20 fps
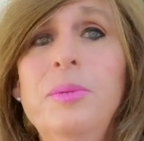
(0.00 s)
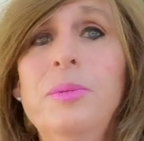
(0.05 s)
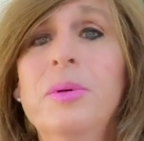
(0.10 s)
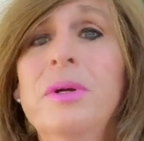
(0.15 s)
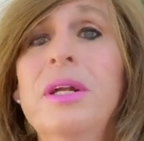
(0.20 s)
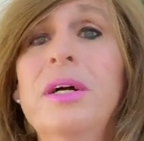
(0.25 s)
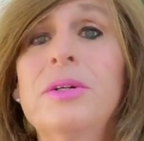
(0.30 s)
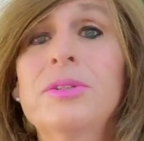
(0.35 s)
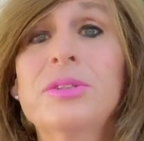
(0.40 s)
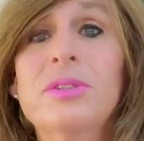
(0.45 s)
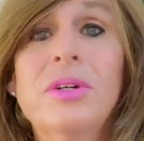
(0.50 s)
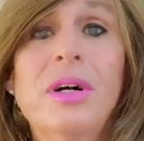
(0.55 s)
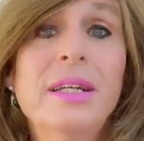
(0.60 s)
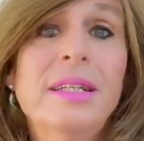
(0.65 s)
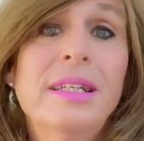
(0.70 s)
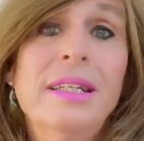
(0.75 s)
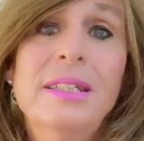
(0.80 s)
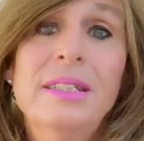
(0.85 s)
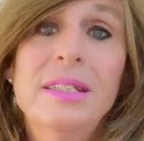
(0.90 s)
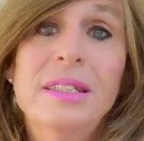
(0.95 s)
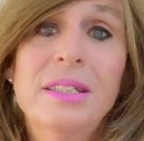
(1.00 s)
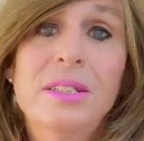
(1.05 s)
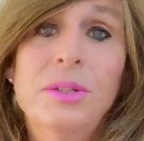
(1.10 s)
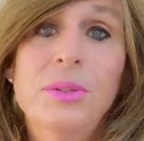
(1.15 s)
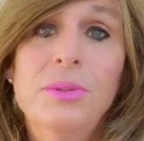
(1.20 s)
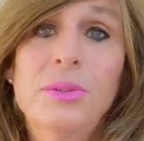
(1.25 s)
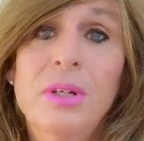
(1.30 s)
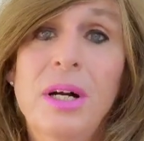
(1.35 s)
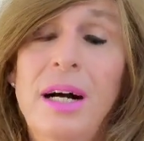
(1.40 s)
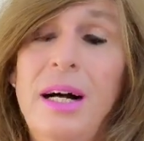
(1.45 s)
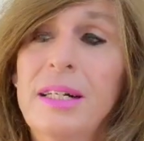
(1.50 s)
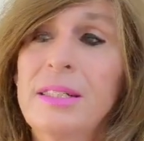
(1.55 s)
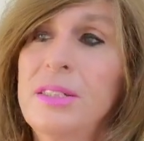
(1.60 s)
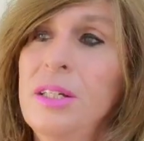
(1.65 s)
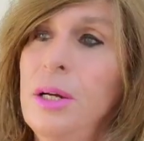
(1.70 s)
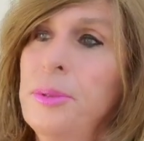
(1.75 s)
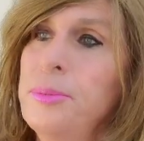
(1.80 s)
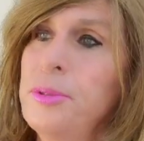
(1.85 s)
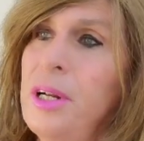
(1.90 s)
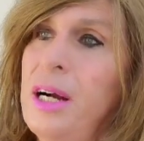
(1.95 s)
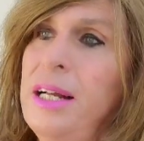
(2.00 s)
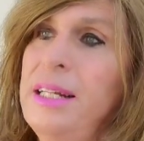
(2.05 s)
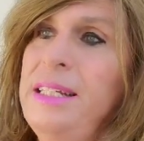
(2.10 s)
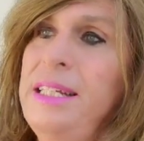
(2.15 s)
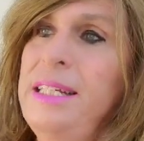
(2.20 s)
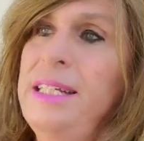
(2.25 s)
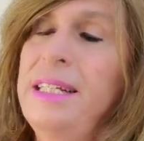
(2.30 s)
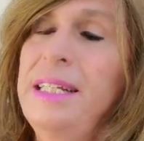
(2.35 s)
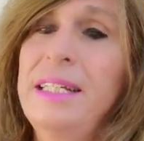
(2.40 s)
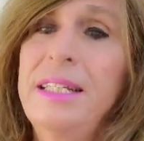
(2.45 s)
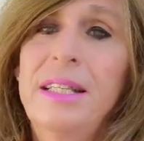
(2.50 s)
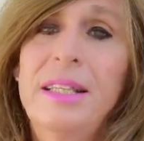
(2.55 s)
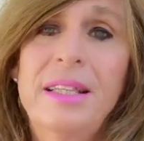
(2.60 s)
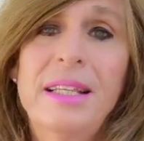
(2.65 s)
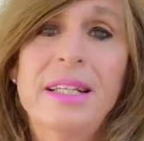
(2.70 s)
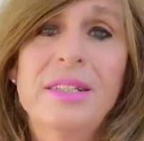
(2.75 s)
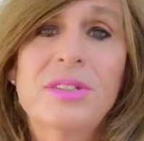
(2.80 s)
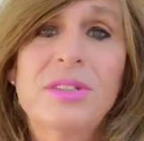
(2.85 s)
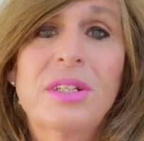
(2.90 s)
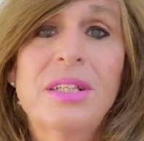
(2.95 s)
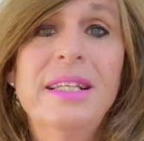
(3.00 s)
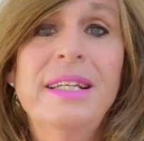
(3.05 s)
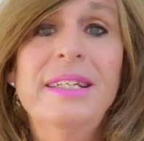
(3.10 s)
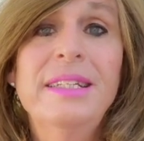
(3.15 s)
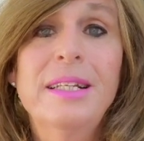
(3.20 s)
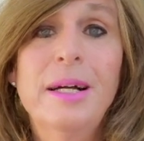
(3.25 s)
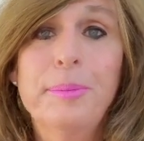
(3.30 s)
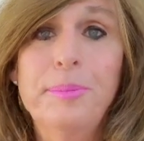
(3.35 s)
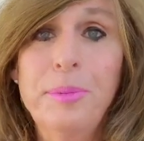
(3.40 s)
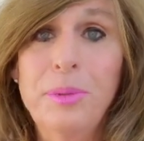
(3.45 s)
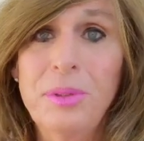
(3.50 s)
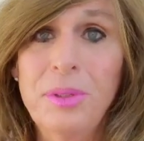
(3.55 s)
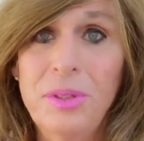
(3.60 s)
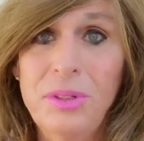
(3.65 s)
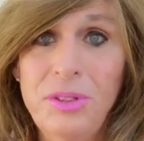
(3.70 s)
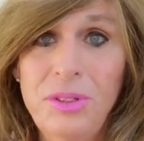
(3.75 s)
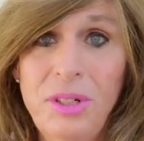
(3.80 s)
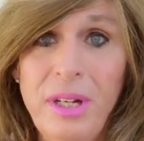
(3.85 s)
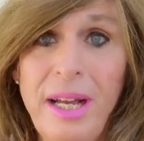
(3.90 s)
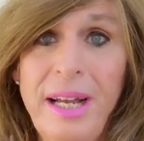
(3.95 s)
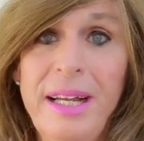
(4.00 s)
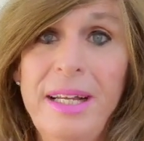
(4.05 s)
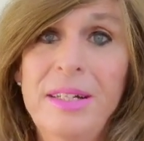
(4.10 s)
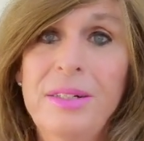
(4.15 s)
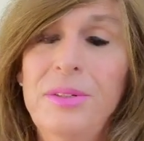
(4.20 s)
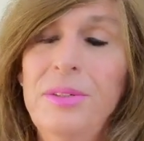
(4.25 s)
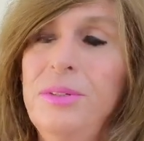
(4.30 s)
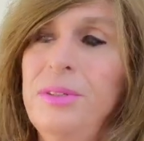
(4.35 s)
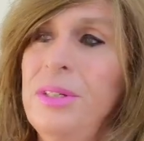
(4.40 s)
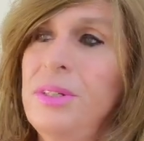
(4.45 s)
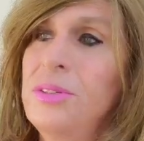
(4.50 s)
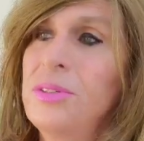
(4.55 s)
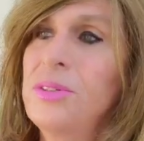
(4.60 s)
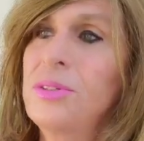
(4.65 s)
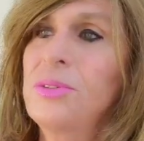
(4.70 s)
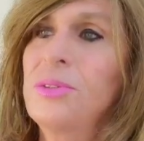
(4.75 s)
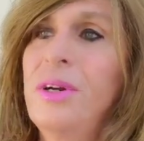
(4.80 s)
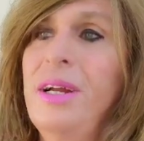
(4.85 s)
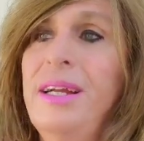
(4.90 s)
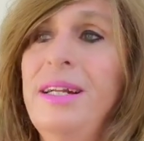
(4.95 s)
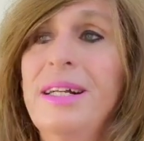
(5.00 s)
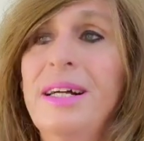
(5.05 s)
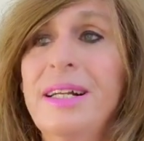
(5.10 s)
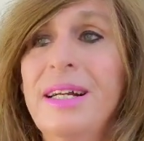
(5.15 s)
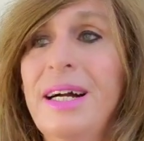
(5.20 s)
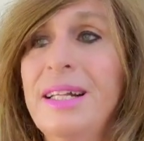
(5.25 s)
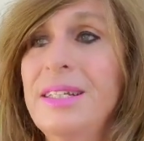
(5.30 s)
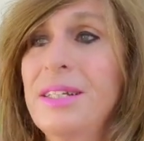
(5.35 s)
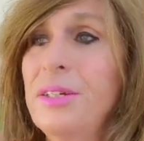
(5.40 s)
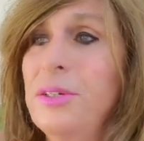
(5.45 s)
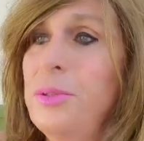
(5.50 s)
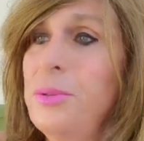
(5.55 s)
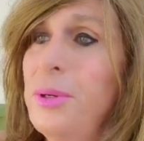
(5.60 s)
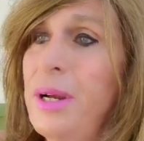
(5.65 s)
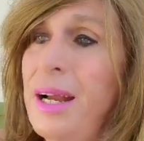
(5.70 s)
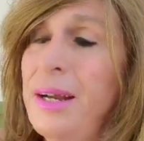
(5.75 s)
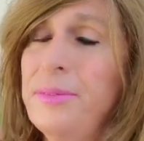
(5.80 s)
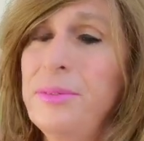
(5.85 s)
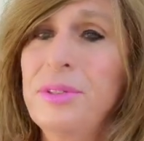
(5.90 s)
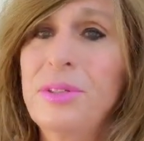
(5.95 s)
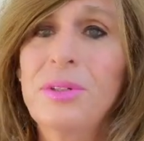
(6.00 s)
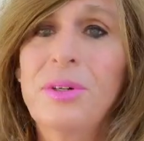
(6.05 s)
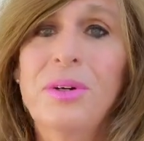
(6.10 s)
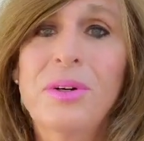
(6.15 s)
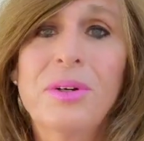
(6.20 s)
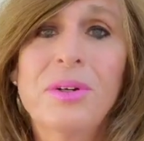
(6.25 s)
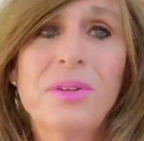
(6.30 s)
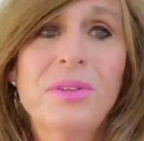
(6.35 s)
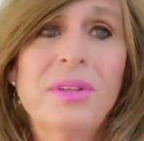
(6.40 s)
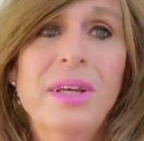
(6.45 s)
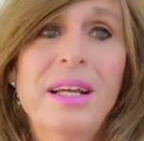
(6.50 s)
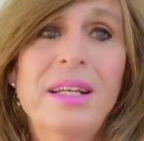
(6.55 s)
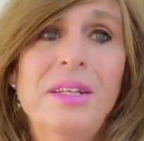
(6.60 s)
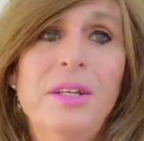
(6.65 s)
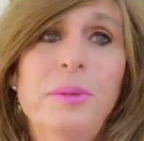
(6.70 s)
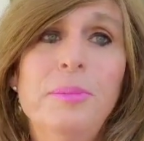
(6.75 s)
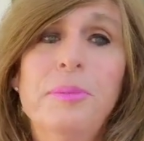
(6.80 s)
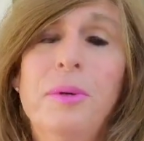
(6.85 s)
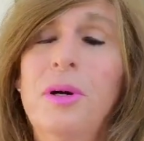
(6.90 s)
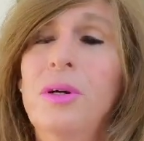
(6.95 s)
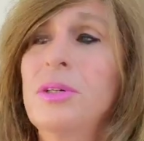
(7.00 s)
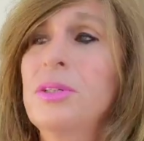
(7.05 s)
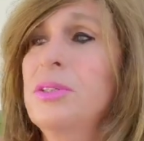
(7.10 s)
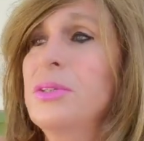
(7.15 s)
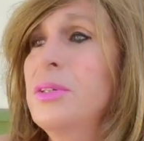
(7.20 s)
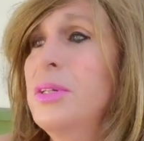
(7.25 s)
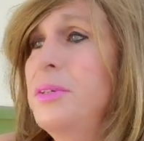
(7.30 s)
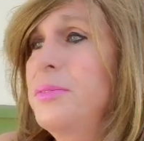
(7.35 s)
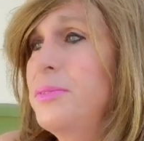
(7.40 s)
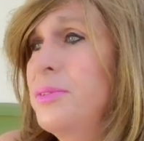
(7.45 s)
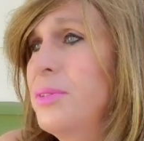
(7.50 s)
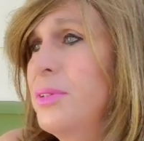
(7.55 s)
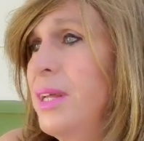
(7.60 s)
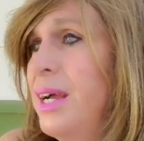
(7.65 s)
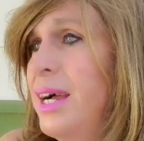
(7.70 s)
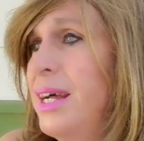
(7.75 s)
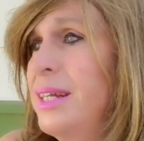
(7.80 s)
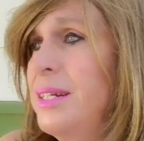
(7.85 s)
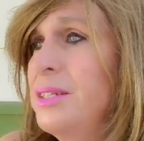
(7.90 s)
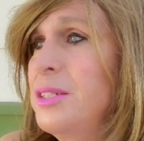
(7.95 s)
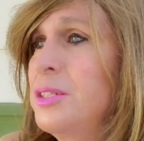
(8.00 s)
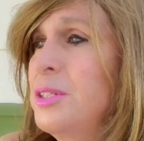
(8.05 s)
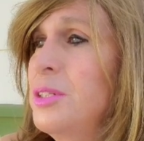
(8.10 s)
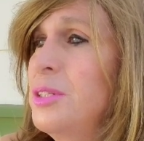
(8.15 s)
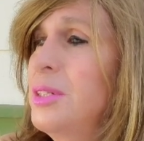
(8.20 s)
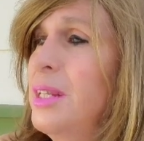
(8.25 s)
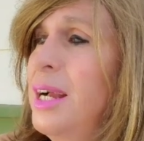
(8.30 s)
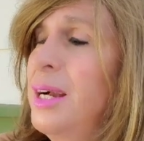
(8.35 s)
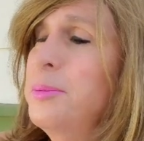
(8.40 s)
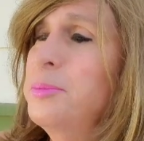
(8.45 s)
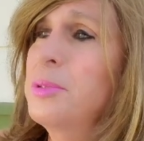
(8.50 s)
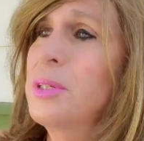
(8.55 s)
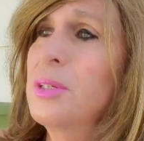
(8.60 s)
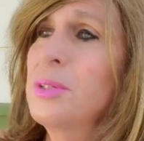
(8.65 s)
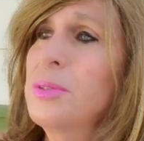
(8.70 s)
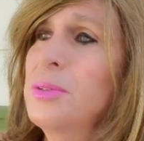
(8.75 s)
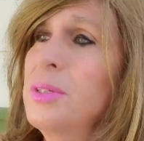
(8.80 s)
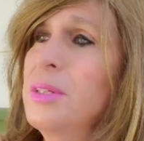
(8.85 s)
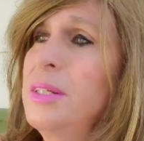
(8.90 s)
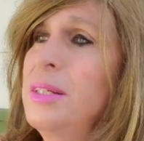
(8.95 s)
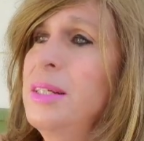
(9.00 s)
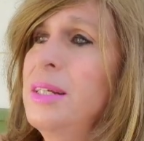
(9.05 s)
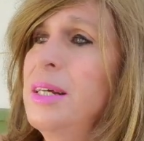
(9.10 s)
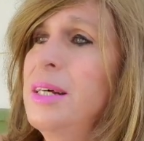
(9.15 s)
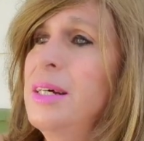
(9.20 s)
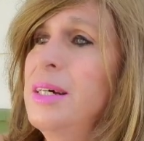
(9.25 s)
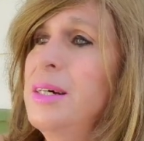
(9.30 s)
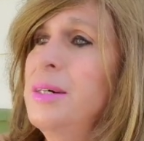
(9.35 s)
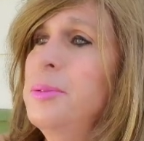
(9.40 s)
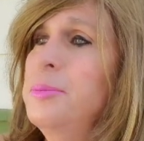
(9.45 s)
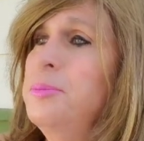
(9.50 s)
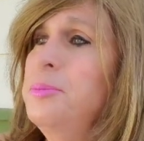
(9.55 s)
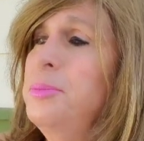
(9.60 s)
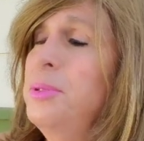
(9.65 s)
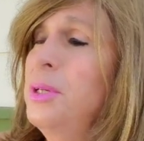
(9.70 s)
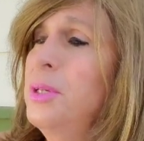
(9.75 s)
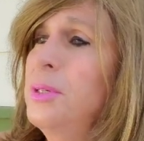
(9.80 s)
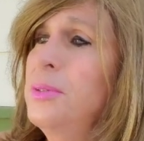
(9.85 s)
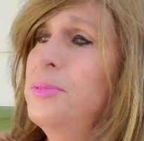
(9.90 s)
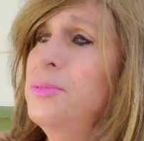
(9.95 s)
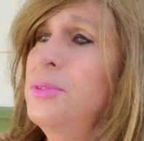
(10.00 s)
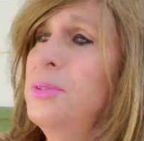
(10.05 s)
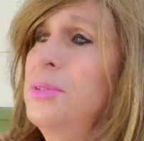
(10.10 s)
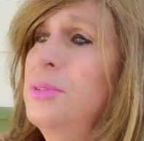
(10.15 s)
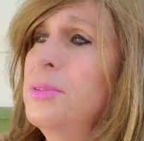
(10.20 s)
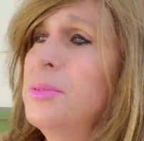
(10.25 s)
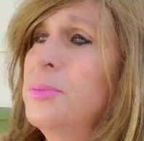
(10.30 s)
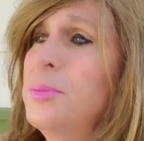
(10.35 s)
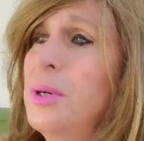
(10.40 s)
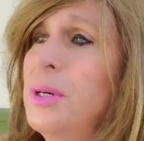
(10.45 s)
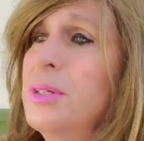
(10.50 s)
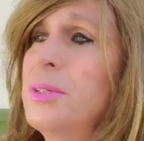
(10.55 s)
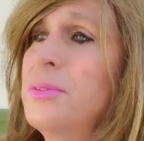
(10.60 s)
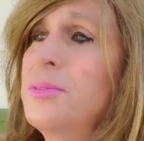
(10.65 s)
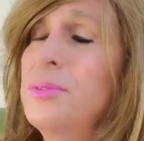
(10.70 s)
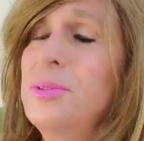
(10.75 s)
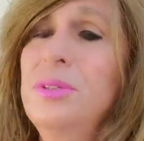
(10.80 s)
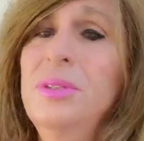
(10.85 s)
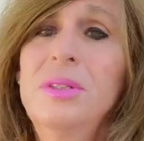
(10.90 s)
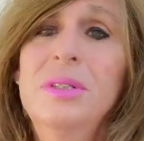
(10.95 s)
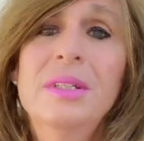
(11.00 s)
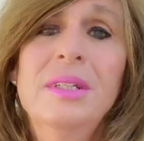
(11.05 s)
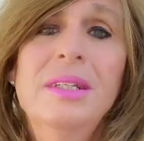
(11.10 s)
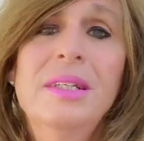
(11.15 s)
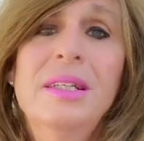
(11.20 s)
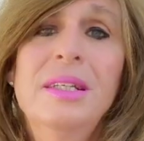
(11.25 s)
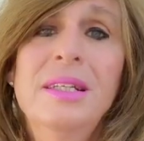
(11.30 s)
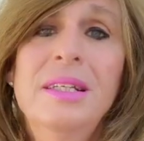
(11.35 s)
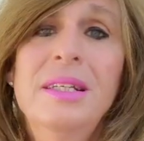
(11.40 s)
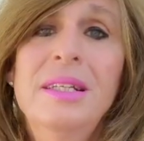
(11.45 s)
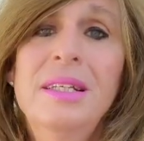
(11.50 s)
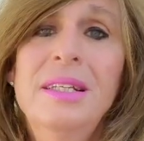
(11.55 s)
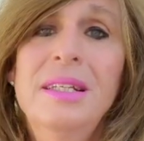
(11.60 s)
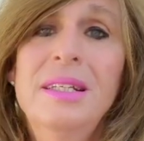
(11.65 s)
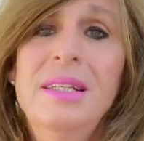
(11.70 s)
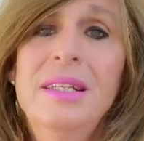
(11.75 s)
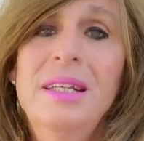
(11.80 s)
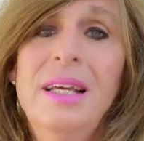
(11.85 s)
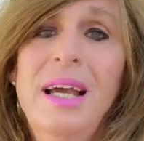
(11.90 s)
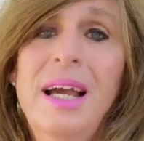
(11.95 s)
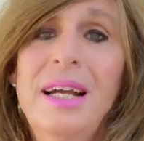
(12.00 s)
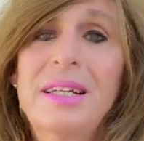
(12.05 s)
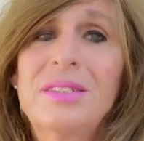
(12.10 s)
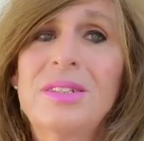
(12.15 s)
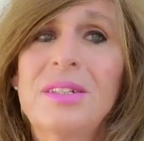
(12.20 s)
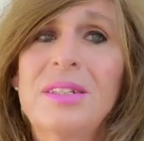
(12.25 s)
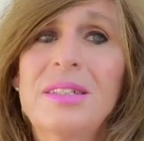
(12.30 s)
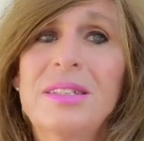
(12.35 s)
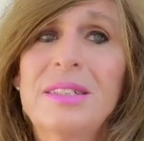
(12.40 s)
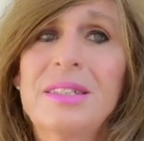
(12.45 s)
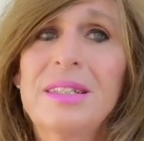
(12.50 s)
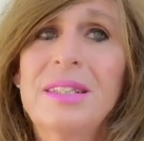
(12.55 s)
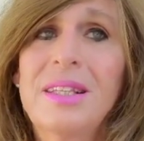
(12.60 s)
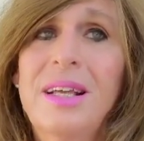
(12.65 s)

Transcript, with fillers: What else do I need to do to October? I need to get things cleaned up on the channel. It's great. I got the new avatar. Thank you, Marjorie, for that. It's just absolutely uh, beautiful, wonderful excellent.